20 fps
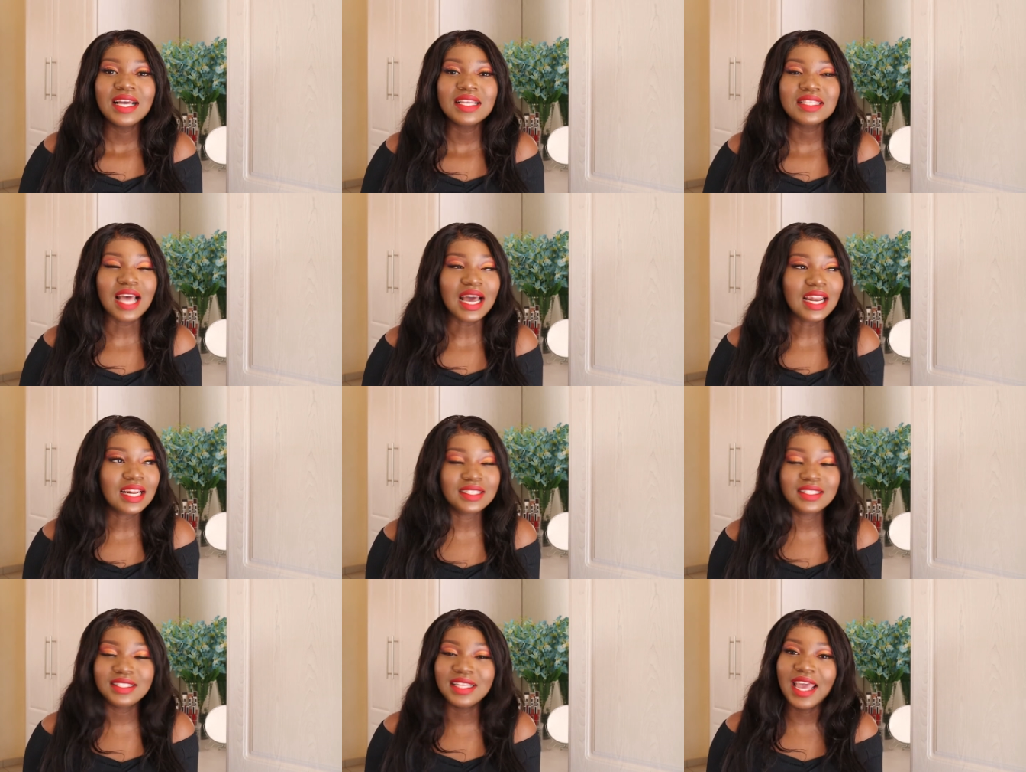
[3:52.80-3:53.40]

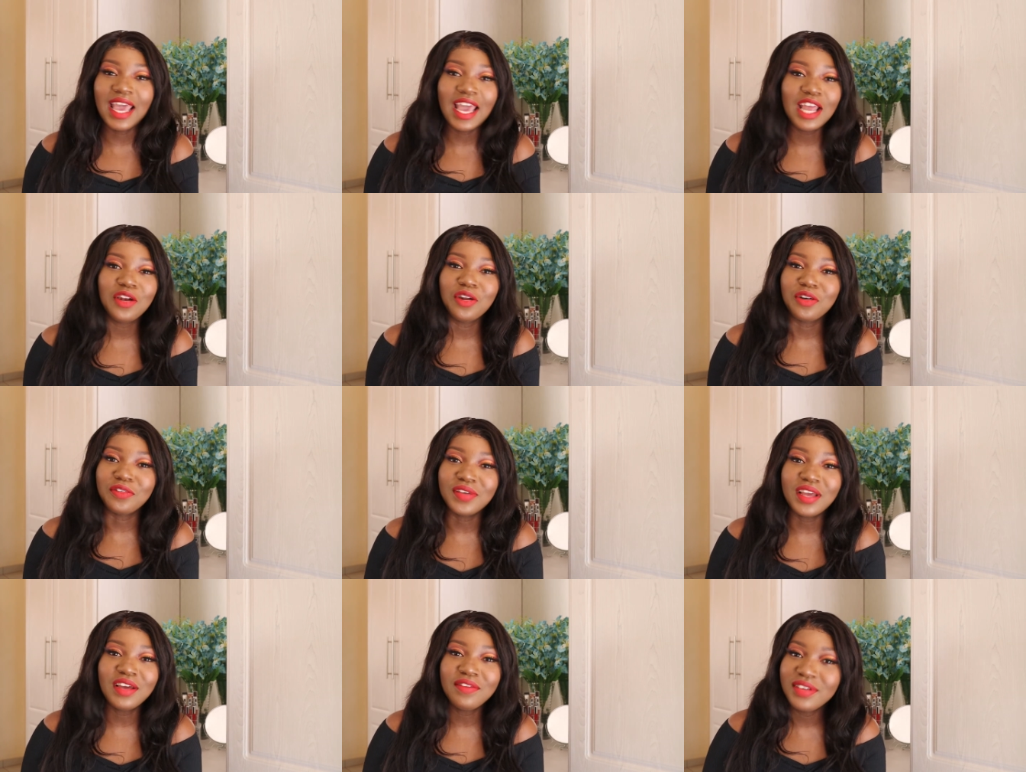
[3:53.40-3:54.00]
that is the end
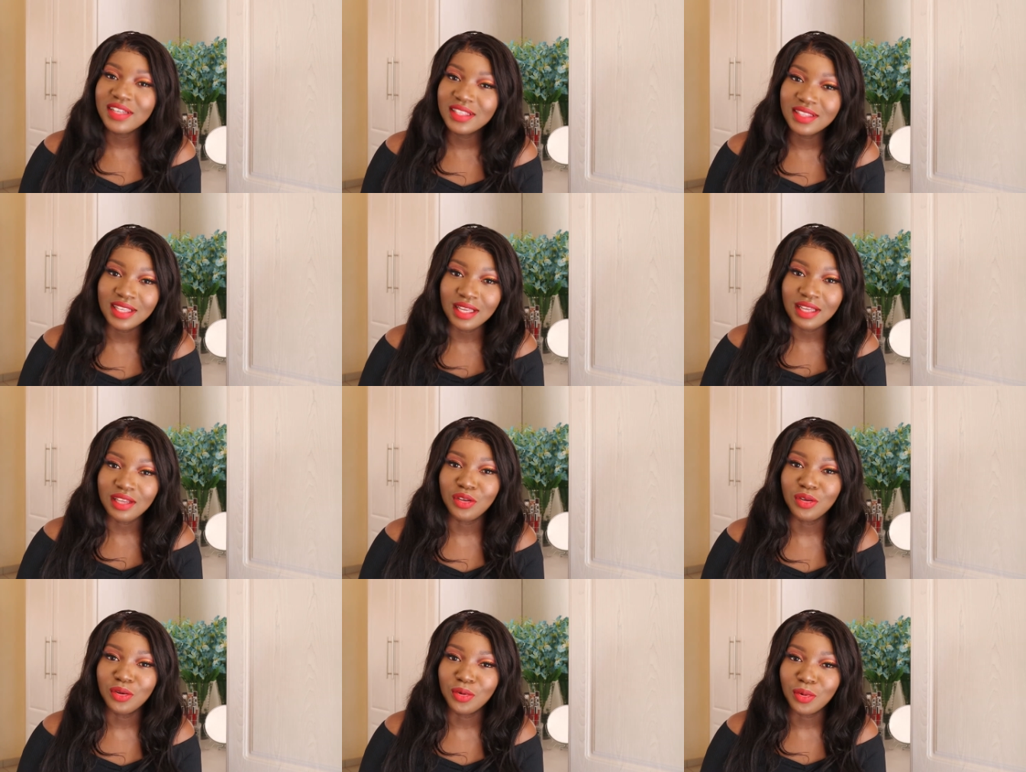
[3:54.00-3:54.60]
of
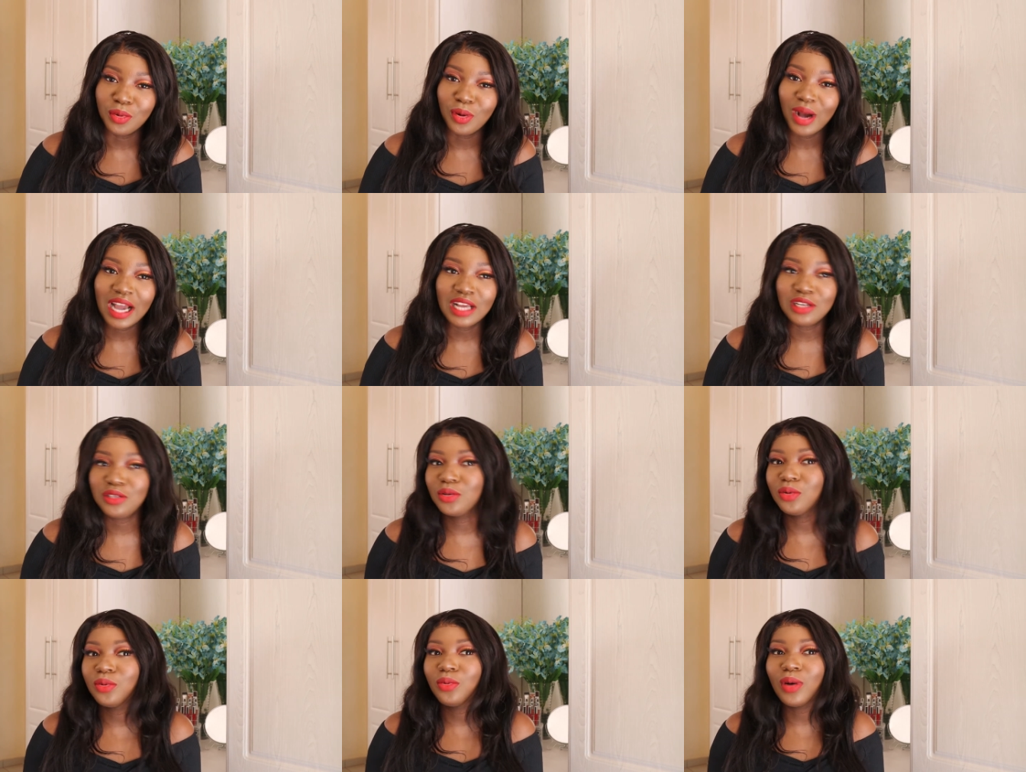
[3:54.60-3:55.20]
everything you know i
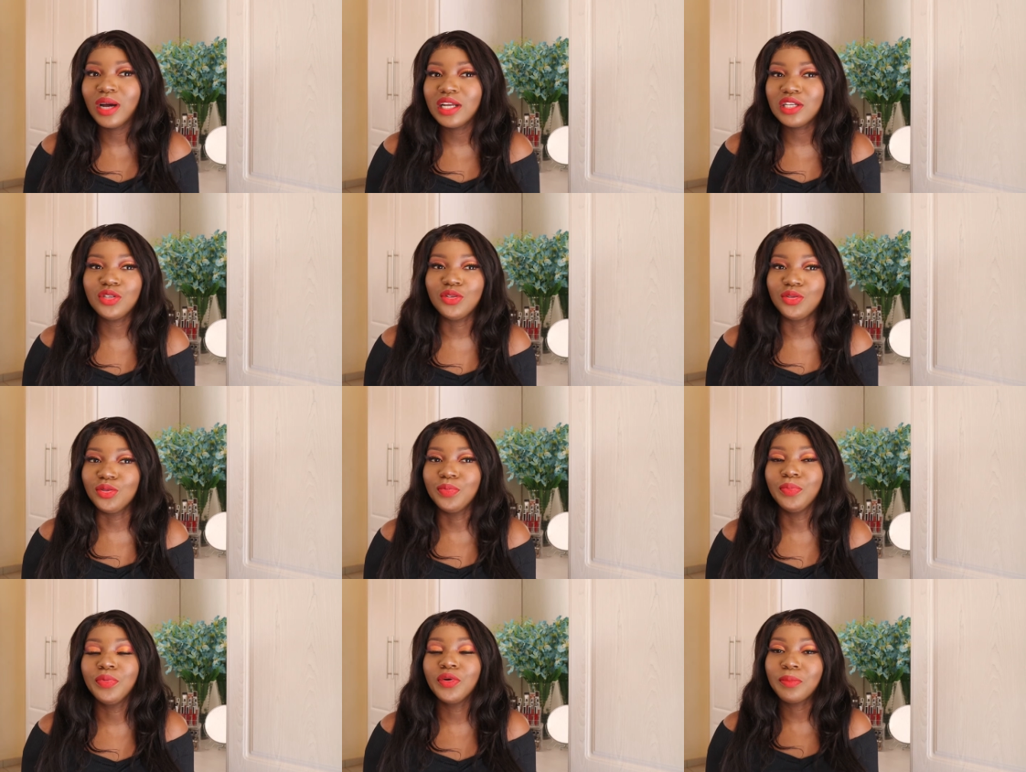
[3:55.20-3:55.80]
don't want
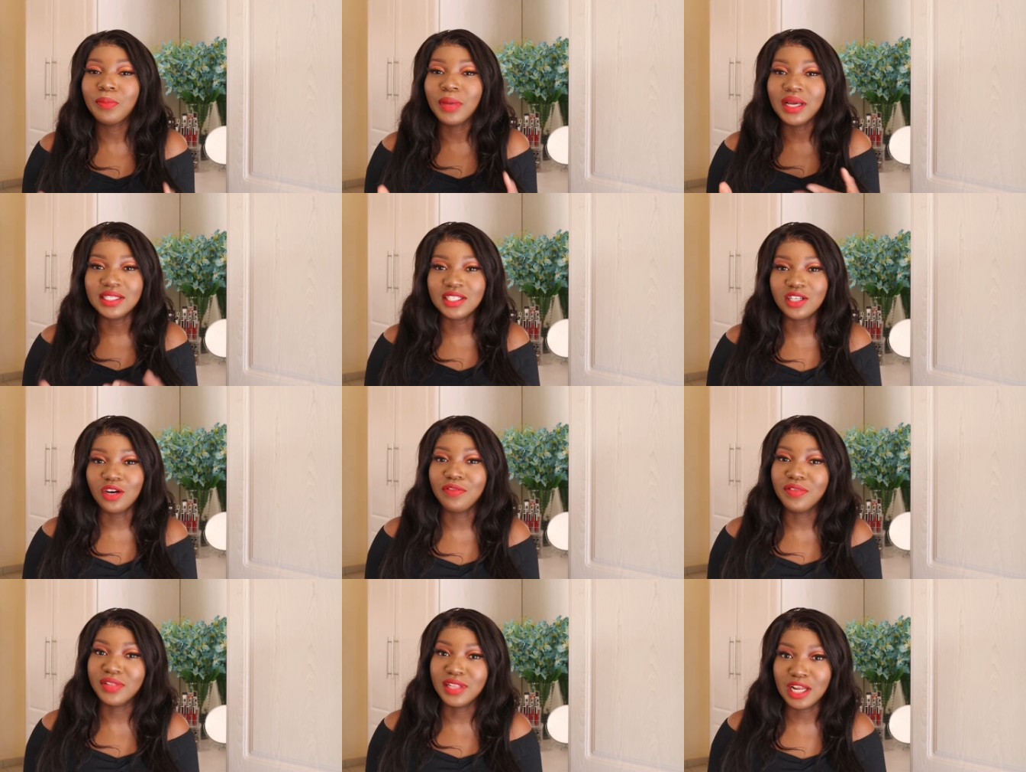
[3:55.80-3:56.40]
to put
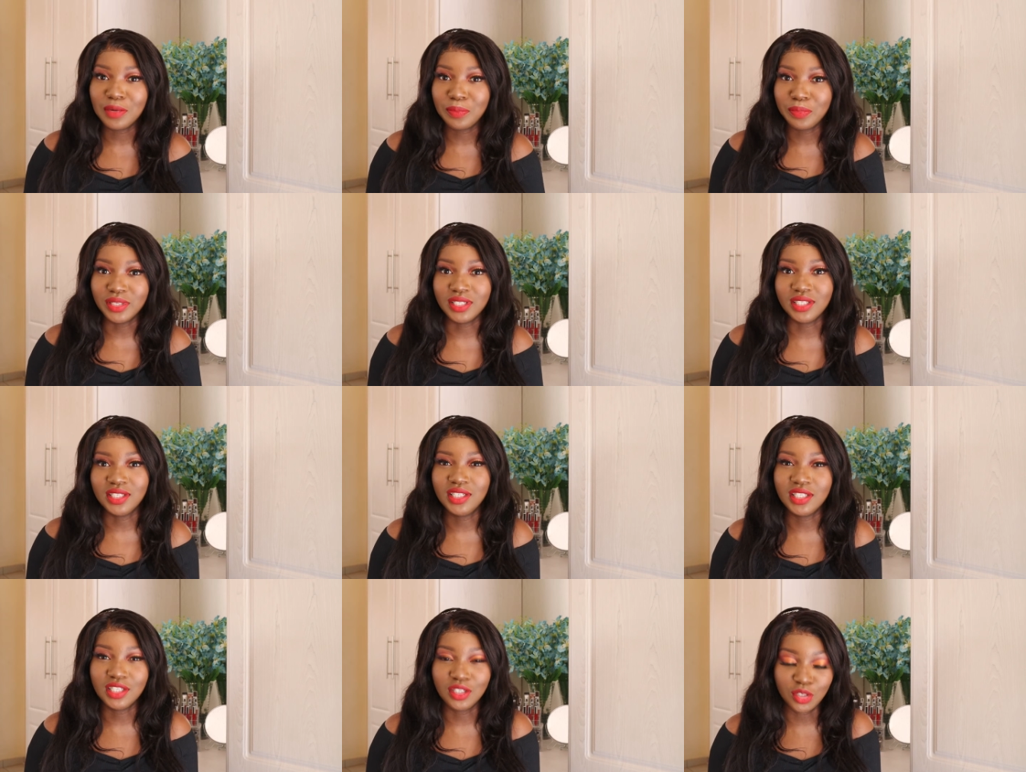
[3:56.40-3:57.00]
myself in that
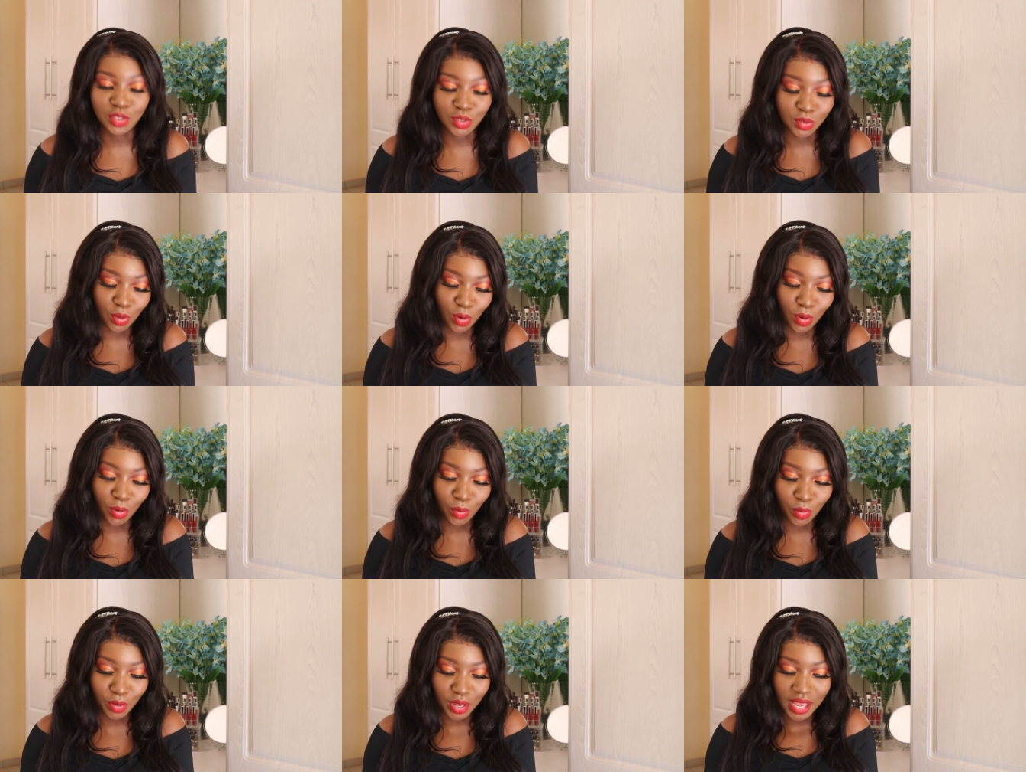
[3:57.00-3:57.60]
position
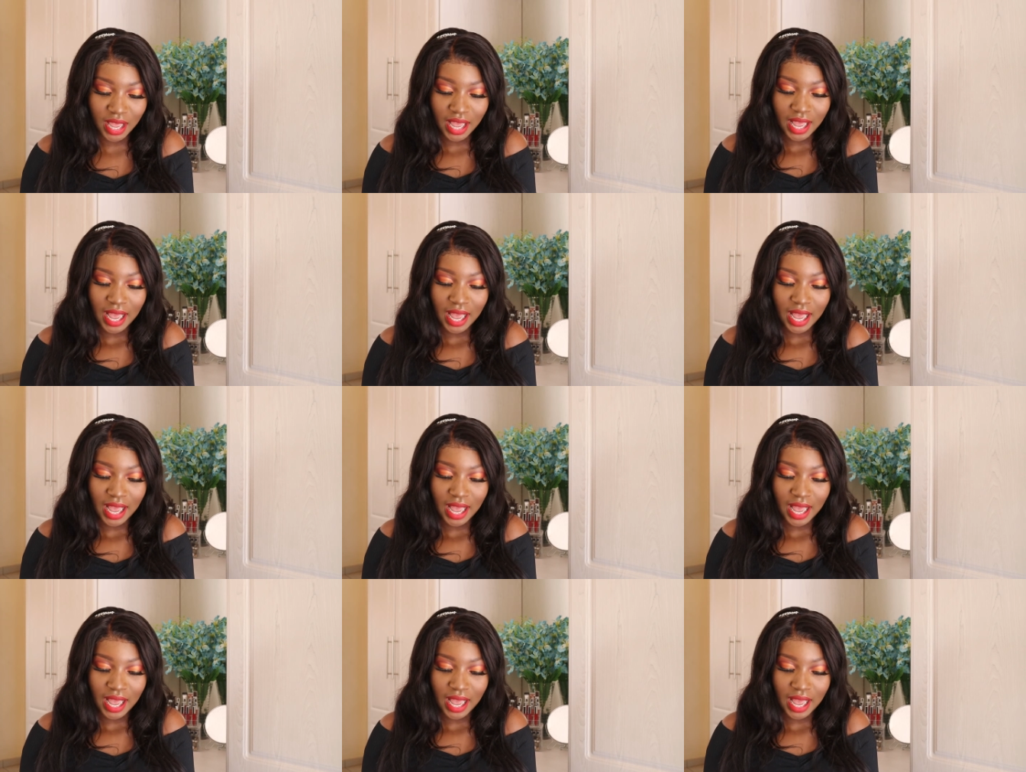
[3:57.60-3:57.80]
so